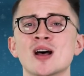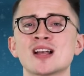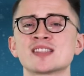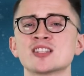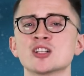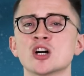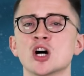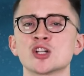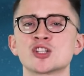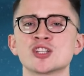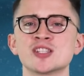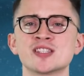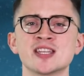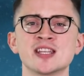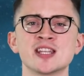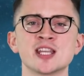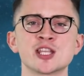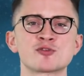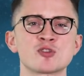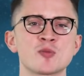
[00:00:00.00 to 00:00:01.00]
as the
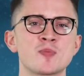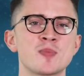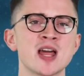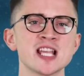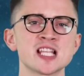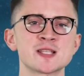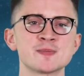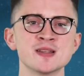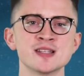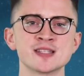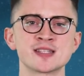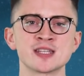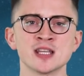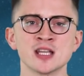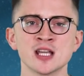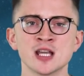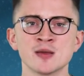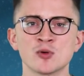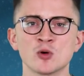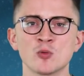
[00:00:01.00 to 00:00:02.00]
Argentinian's replacement,
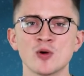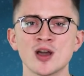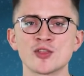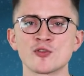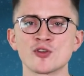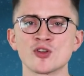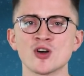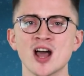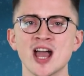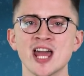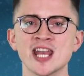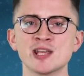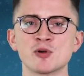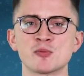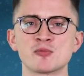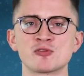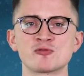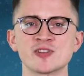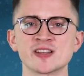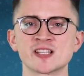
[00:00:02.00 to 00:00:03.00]
but whether or not
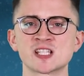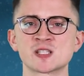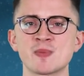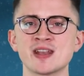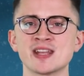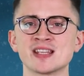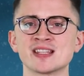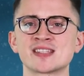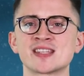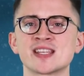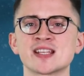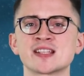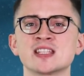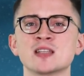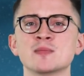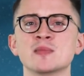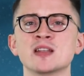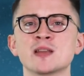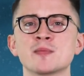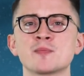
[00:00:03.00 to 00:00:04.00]
anyone will risk spending
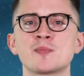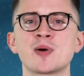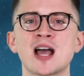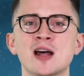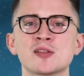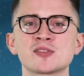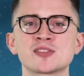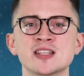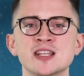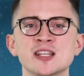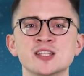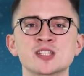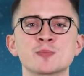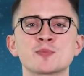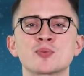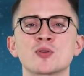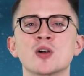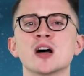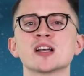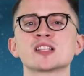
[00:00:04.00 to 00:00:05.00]
£60 million needed to
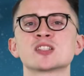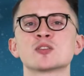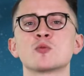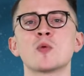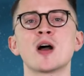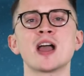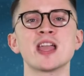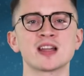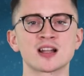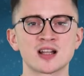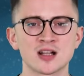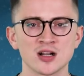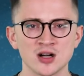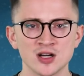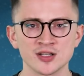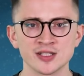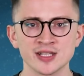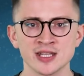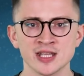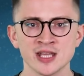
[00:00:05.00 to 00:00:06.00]
prize away
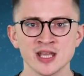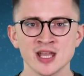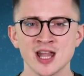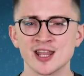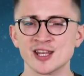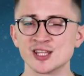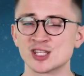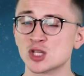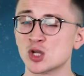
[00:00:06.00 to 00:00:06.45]
Icardi and his